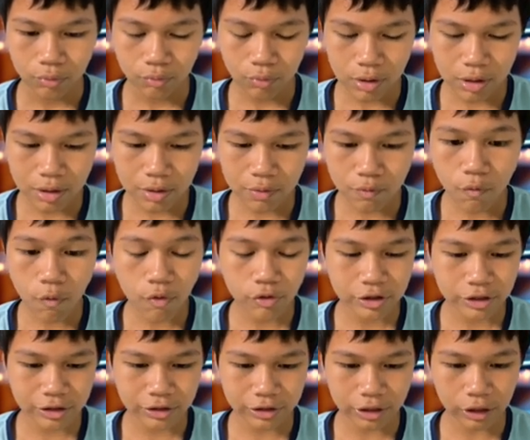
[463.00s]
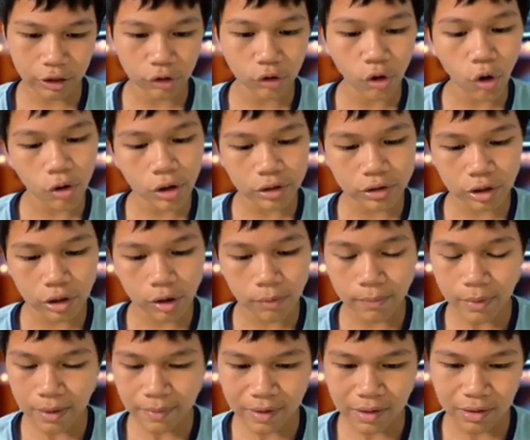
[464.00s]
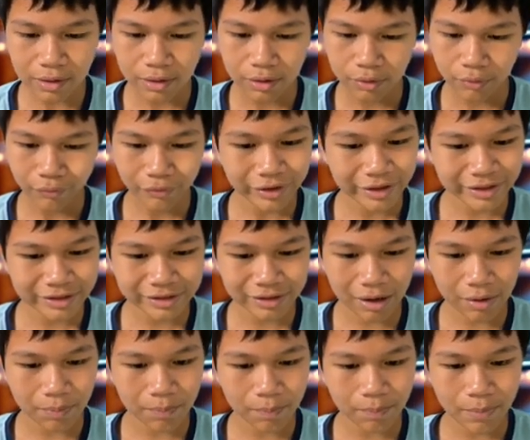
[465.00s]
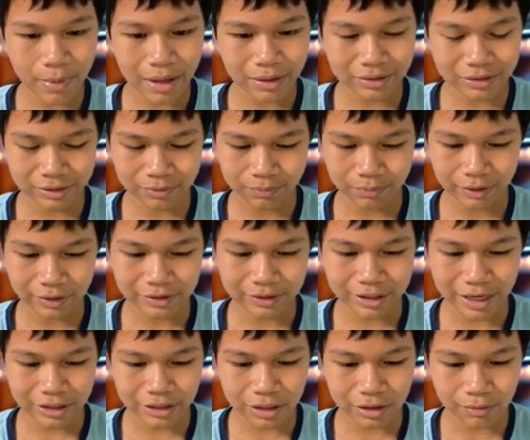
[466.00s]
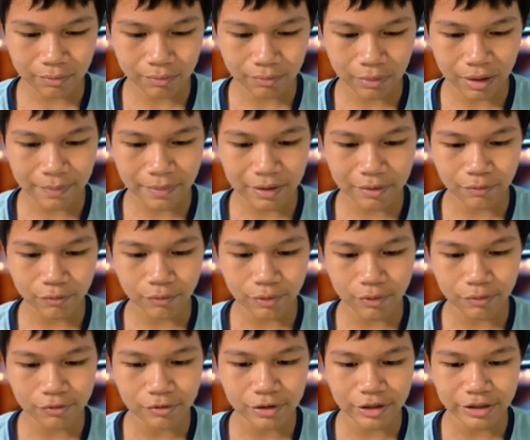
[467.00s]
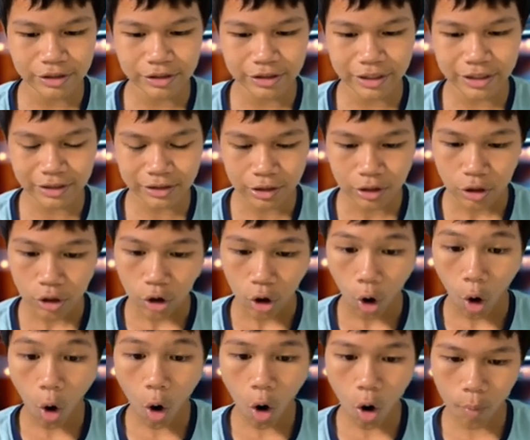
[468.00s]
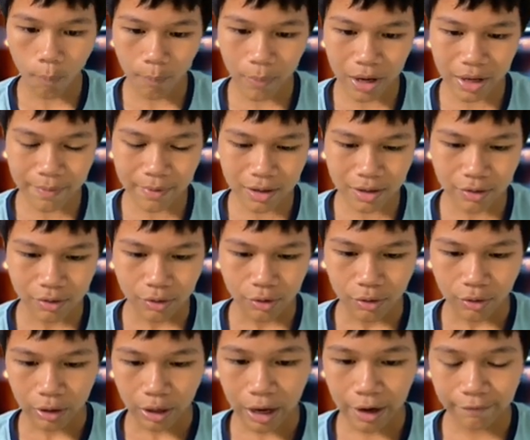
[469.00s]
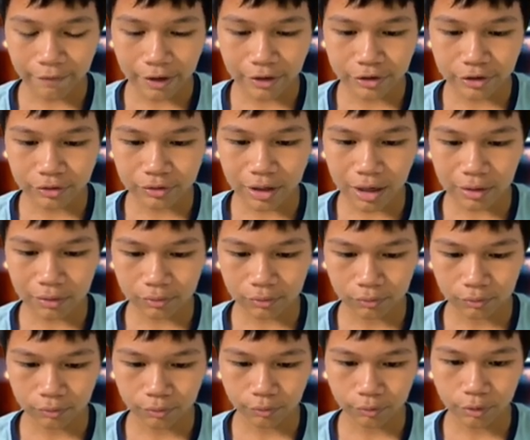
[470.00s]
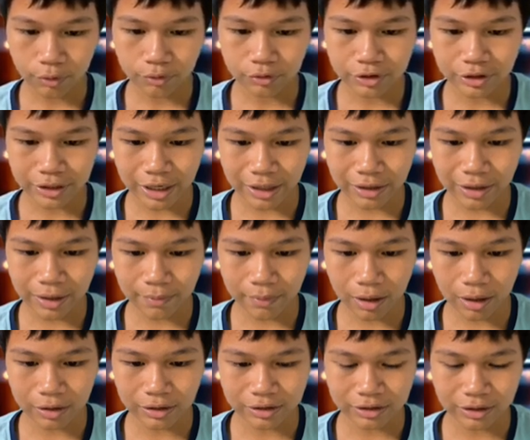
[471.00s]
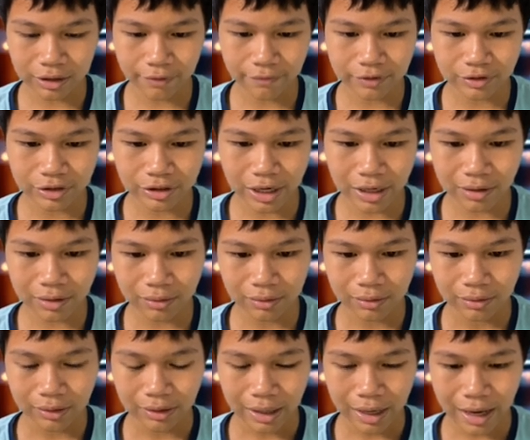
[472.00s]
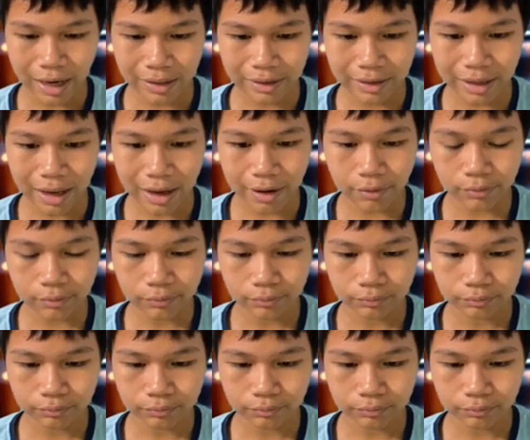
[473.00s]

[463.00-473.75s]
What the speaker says: we will just ignore it, or maybe we need a better protection. Maybe we will retreat, or maybe if they do that, we'll check them, a discover check. And now,